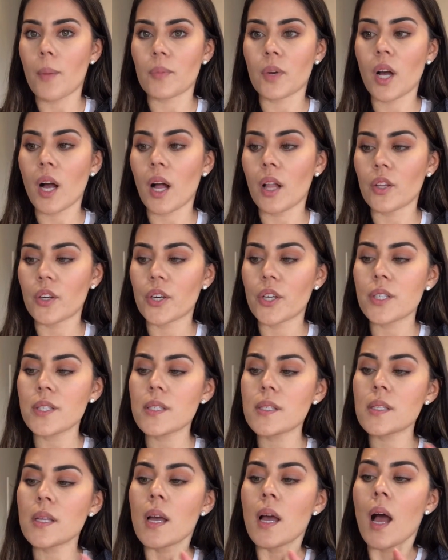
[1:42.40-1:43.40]

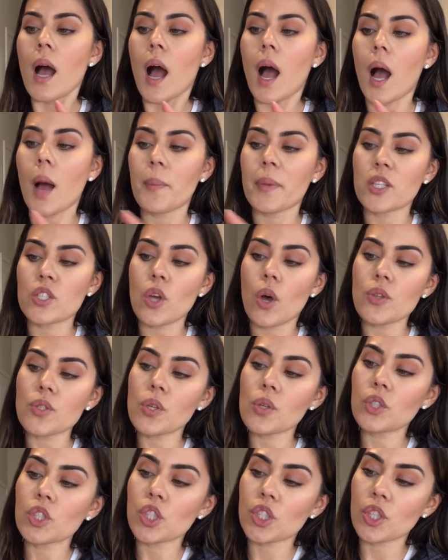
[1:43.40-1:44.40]
colors. It's
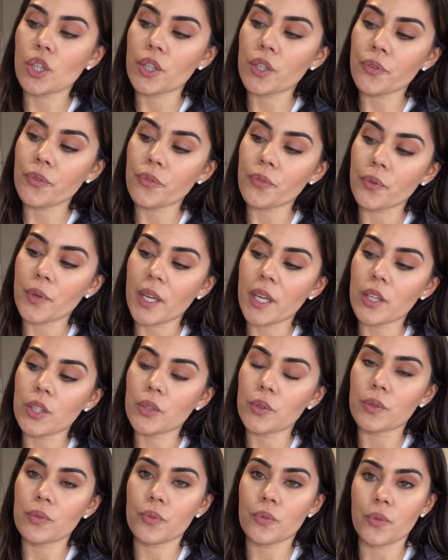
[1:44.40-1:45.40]
also sugar-free,
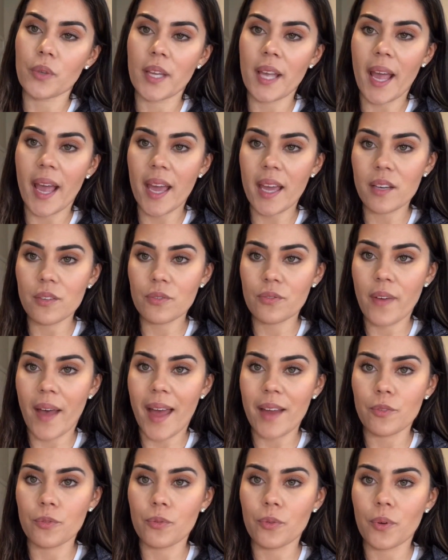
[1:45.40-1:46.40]
gluten-free, and
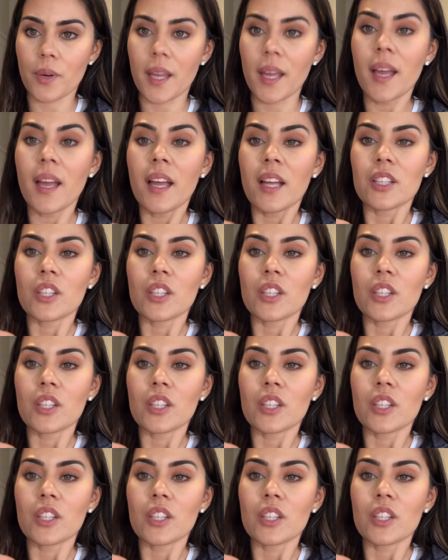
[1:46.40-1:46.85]
fat-free.